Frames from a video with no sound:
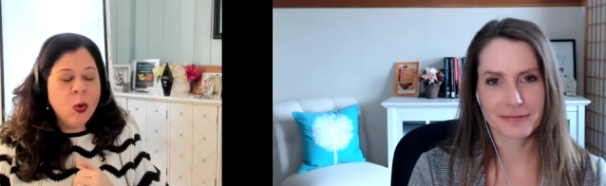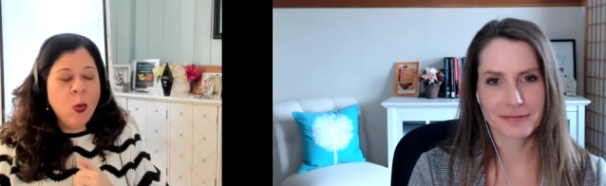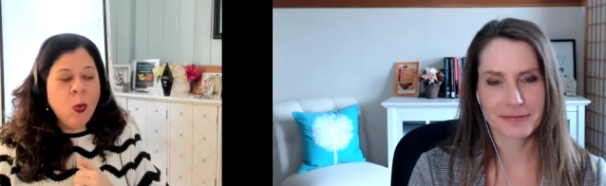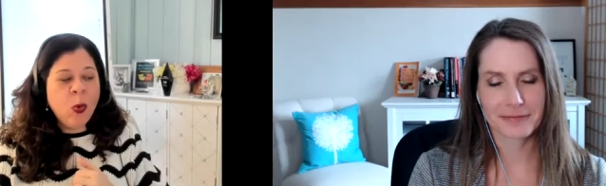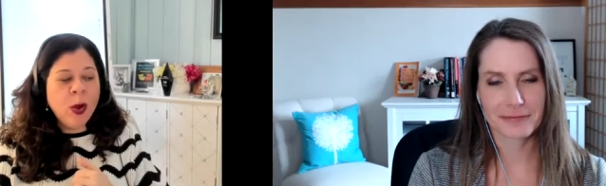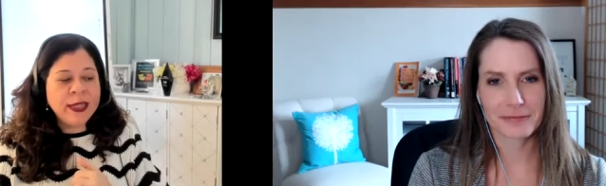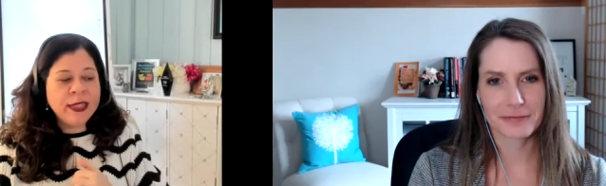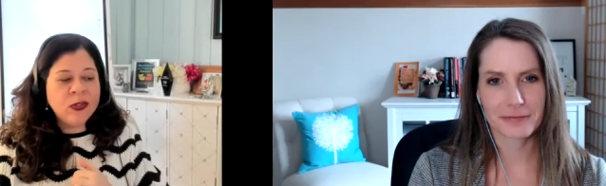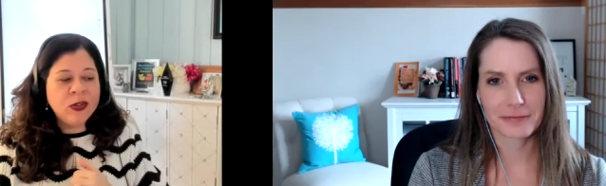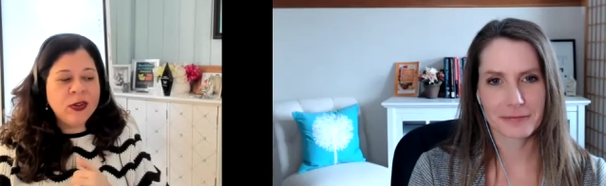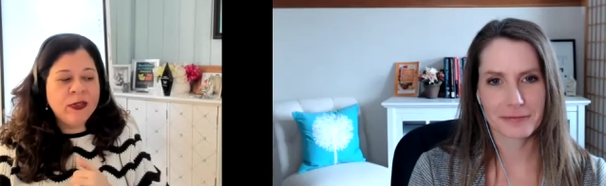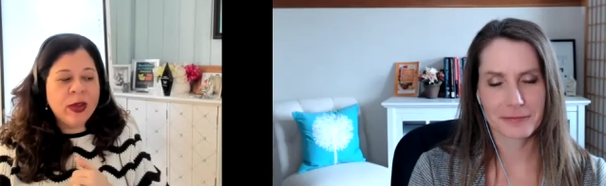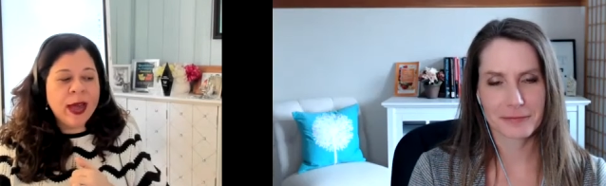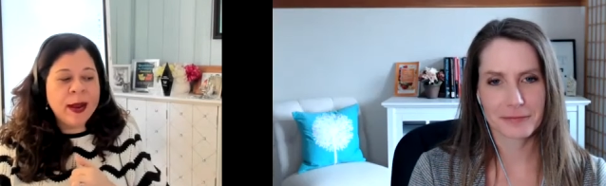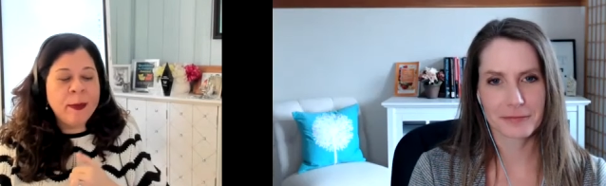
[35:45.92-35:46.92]
Speaker 1: was sort
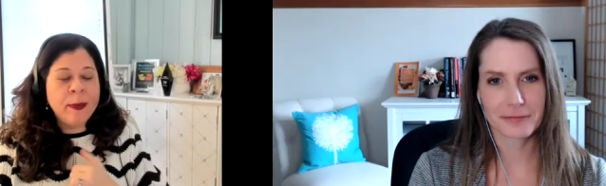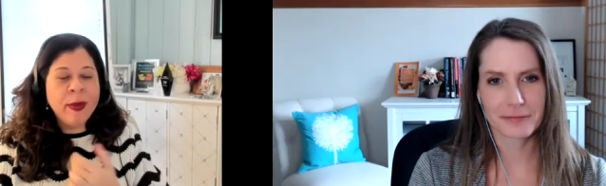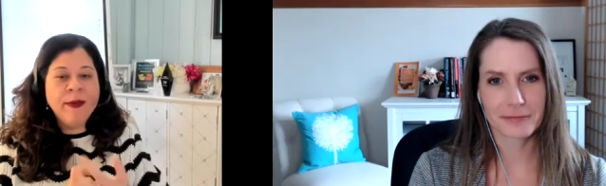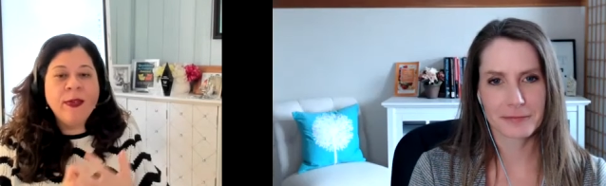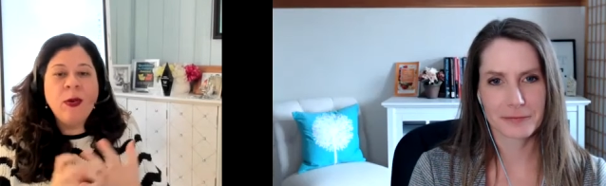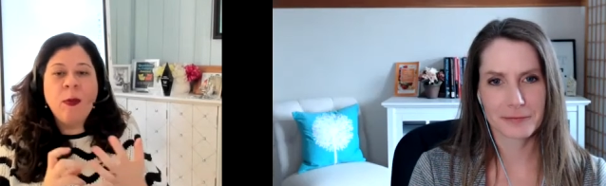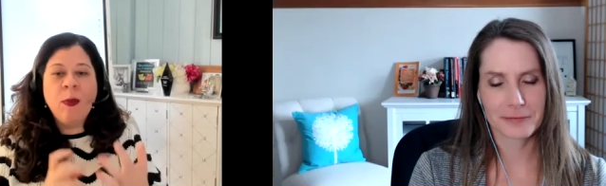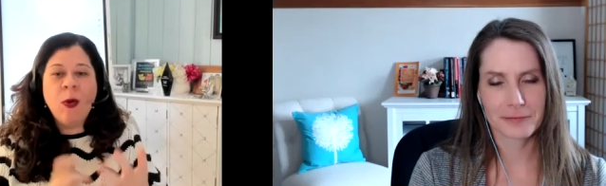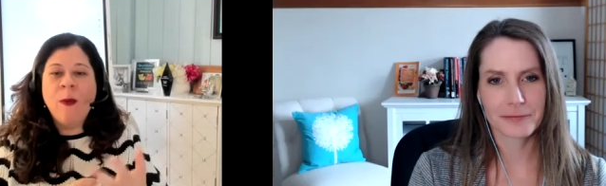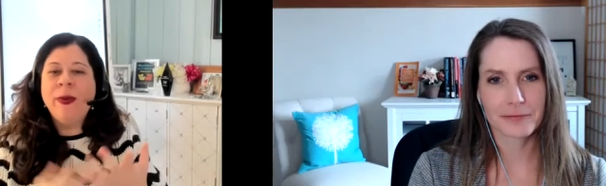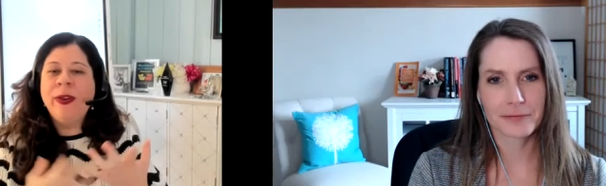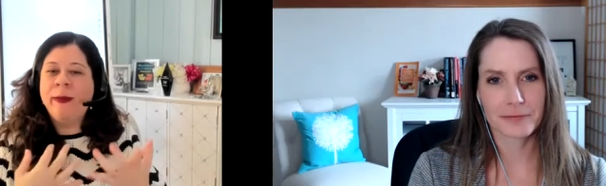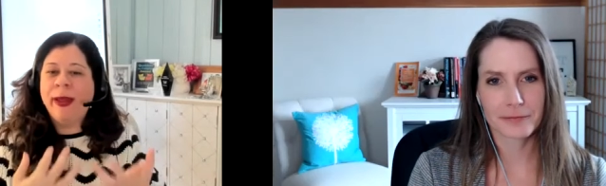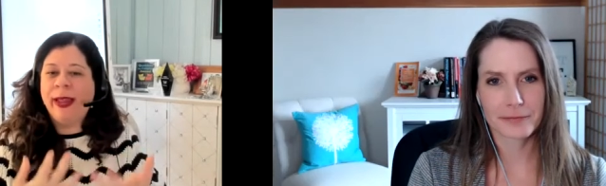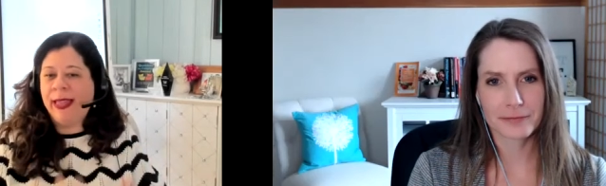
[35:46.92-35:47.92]
of at a pivotal
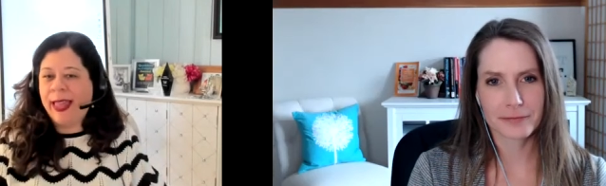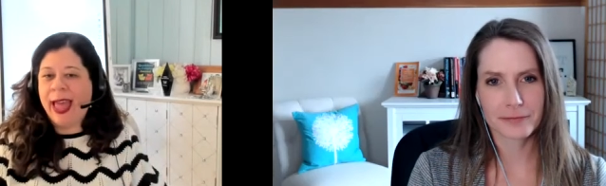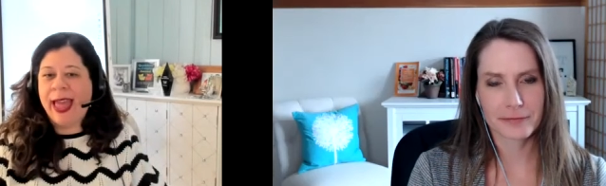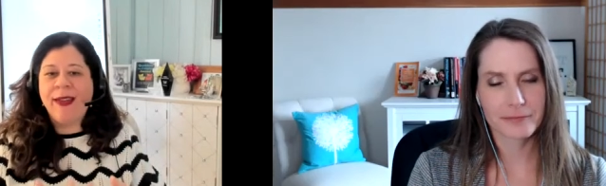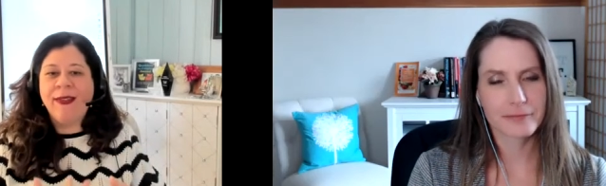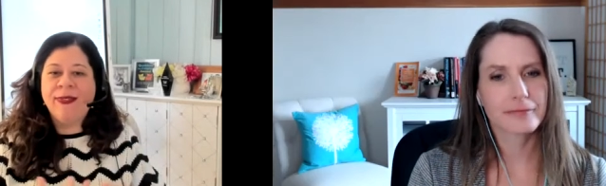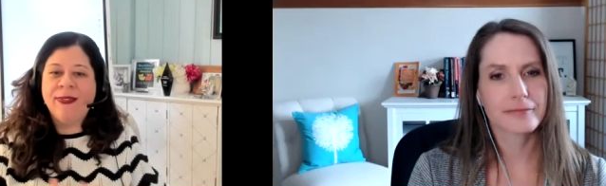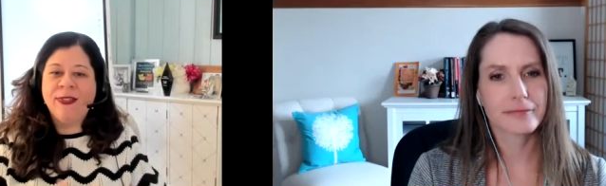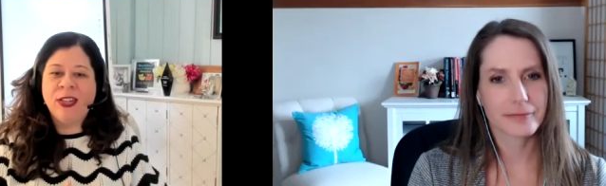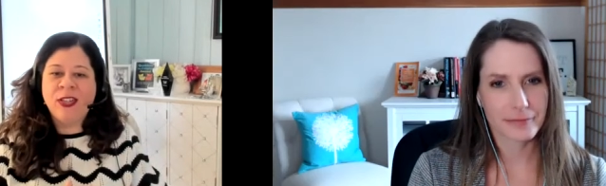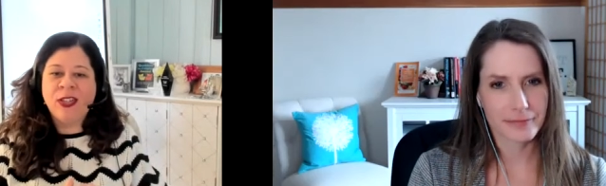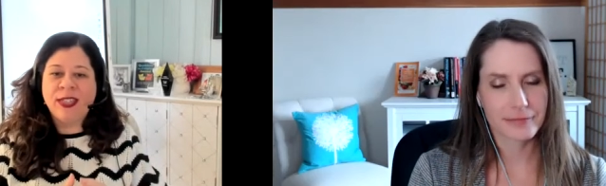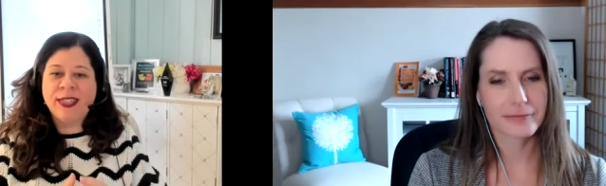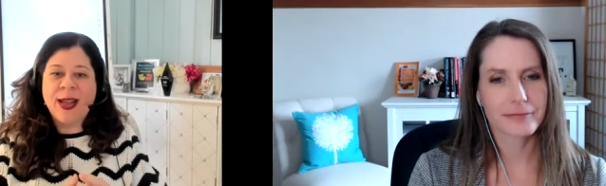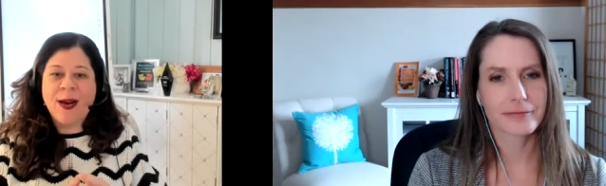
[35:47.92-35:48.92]
moment in my life. It
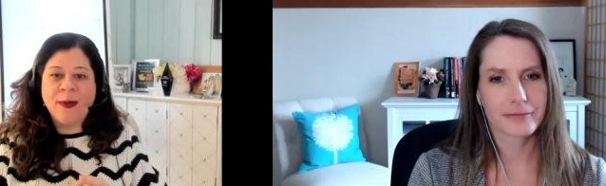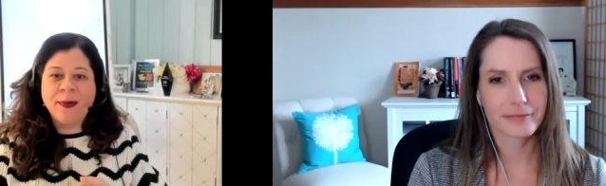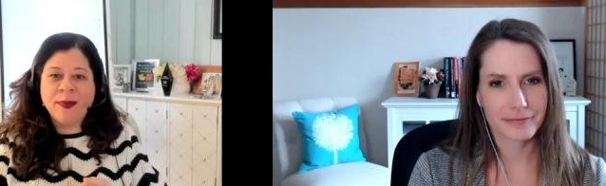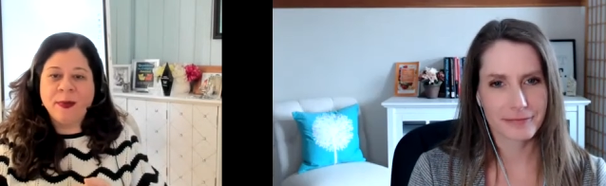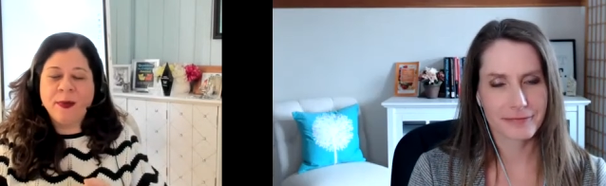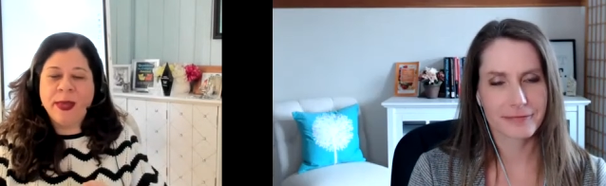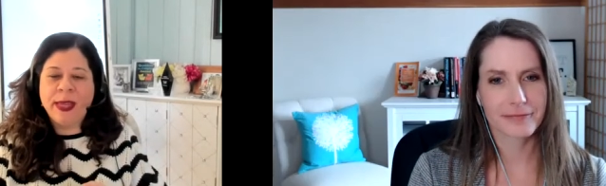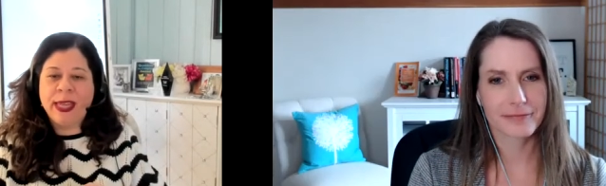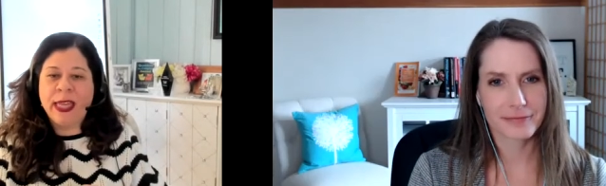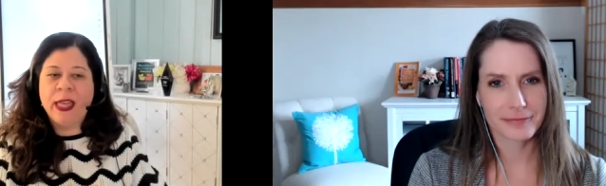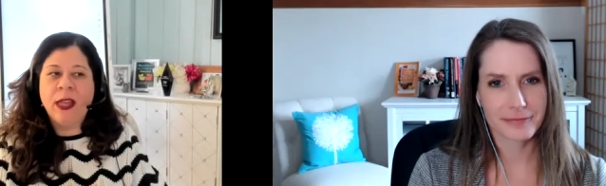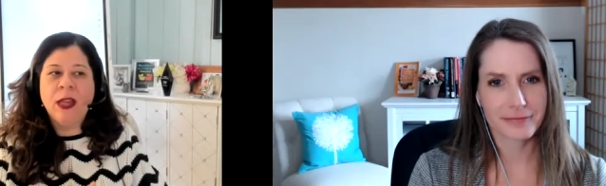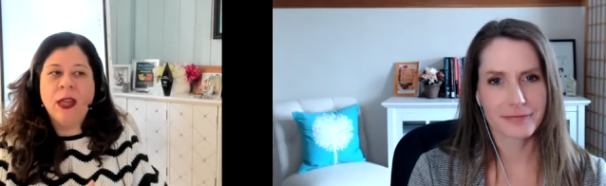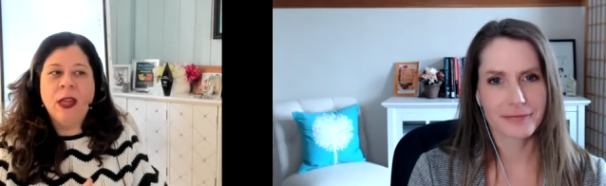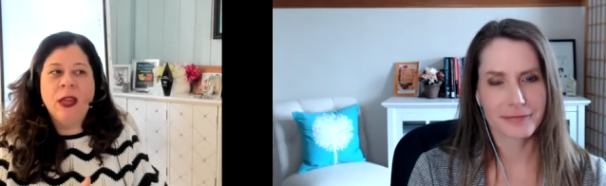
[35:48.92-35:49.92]
just helped me